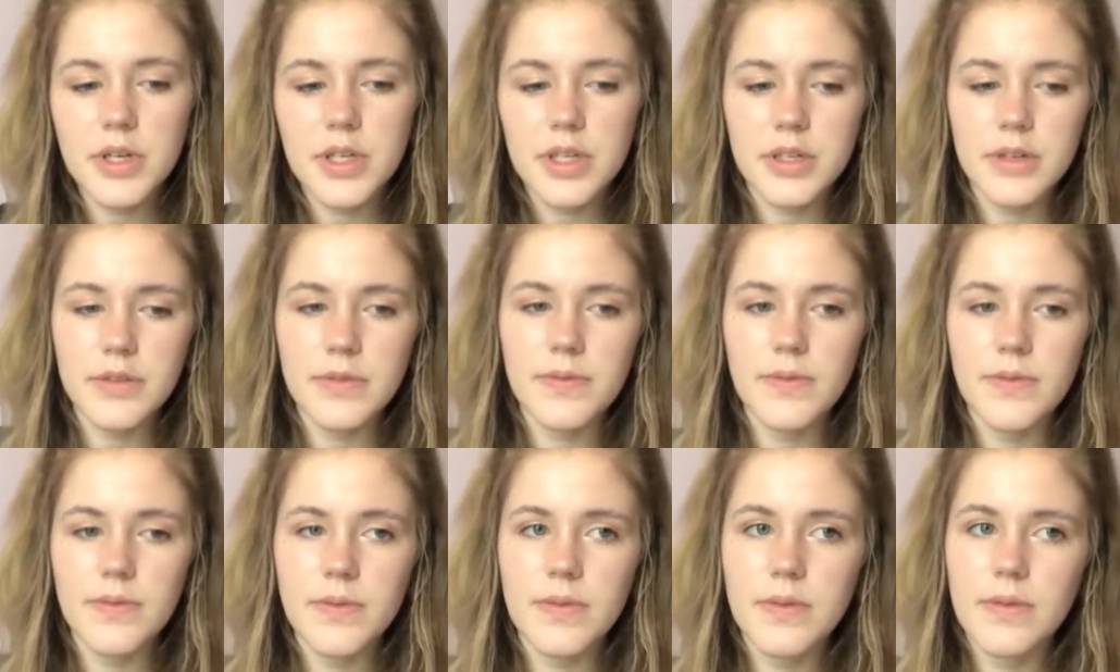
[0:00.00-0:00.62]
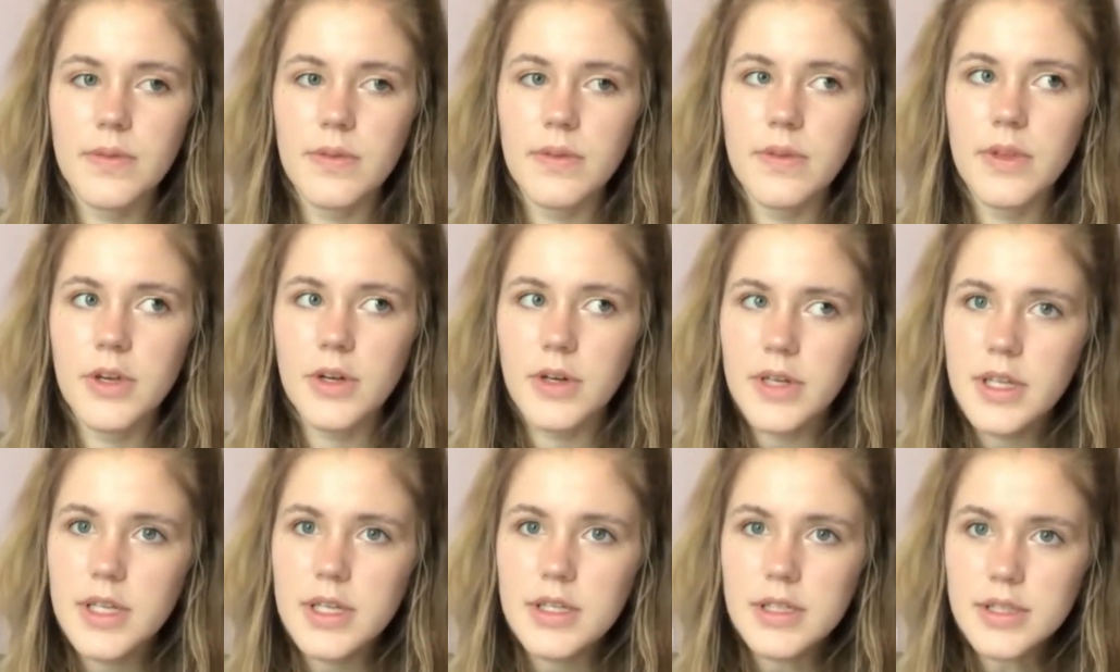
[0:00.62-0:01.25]
but if
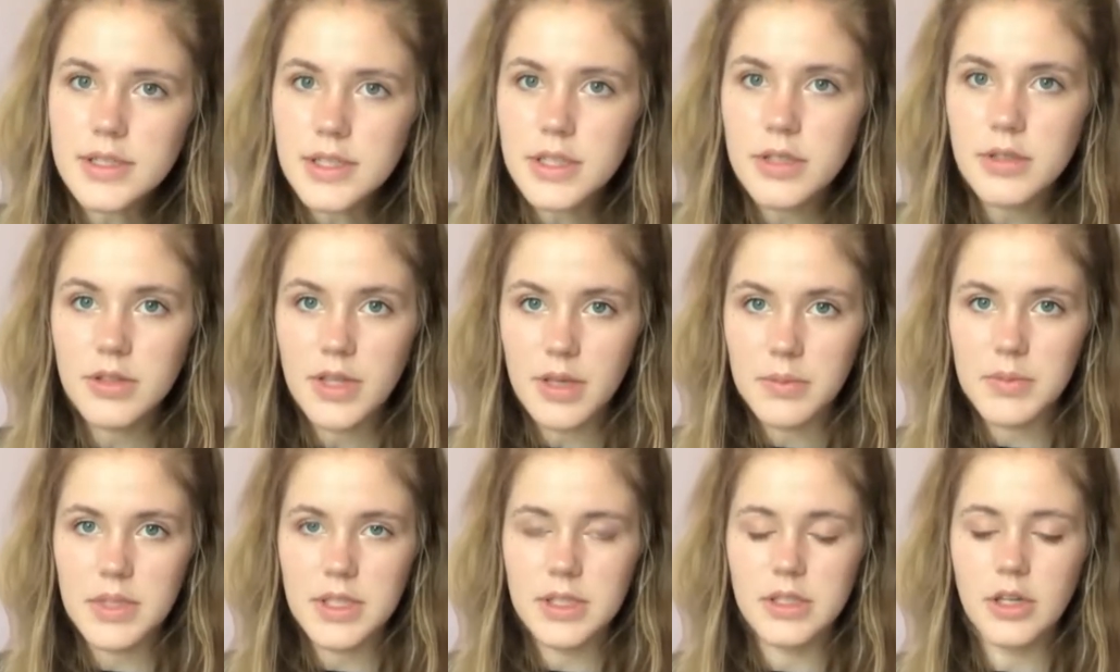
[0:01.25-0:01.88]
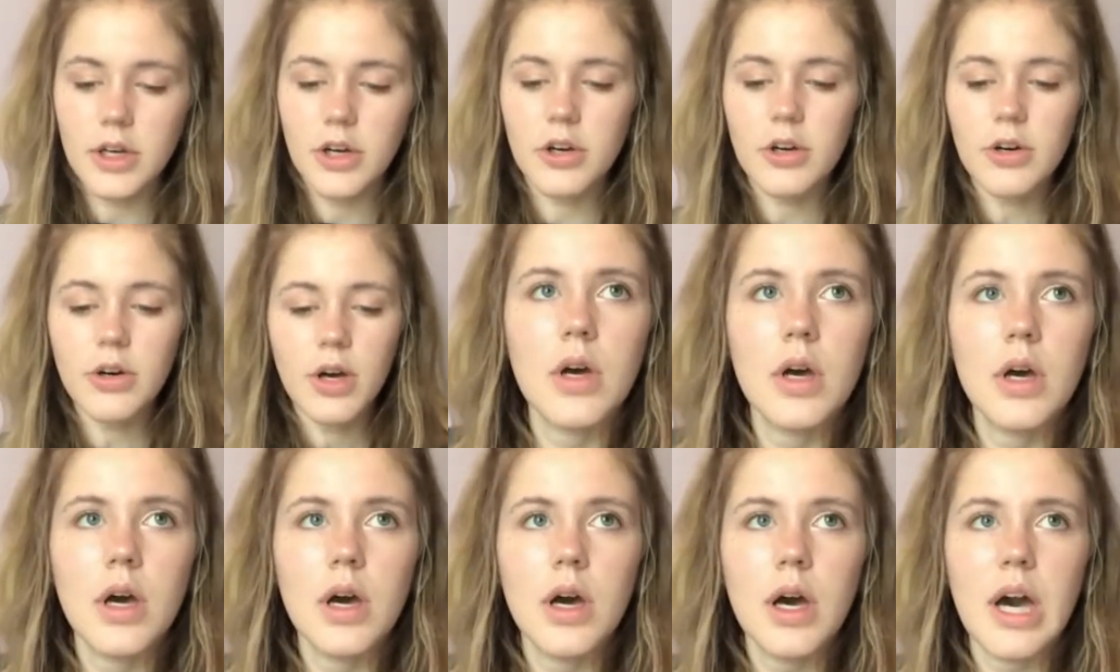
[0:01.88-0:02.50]
there is, he'll let me know.